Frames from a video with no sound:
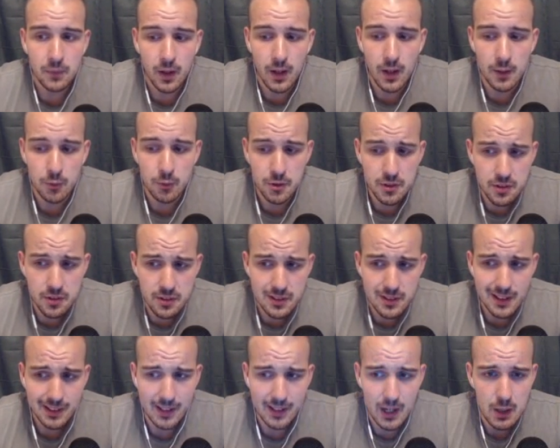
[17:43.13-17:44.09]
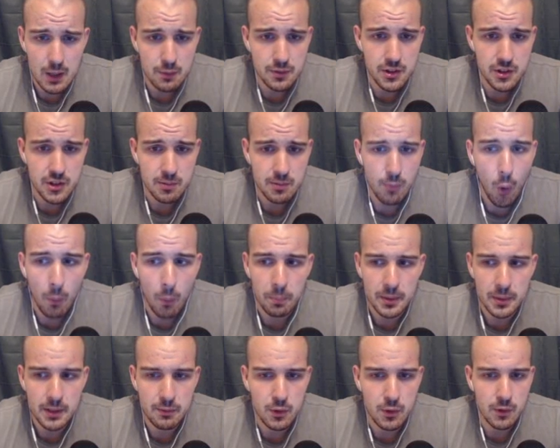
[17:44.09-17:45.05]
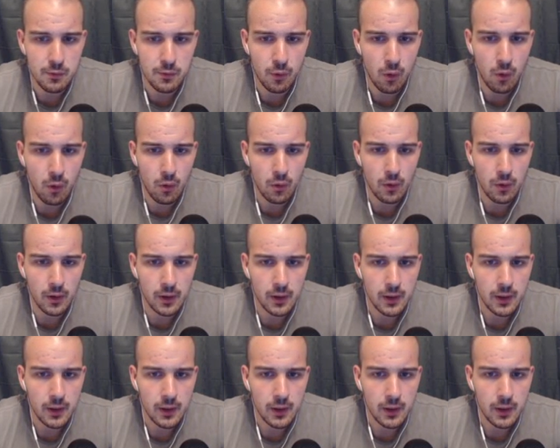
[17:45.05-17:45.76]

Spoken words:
This is like kind of the small preview for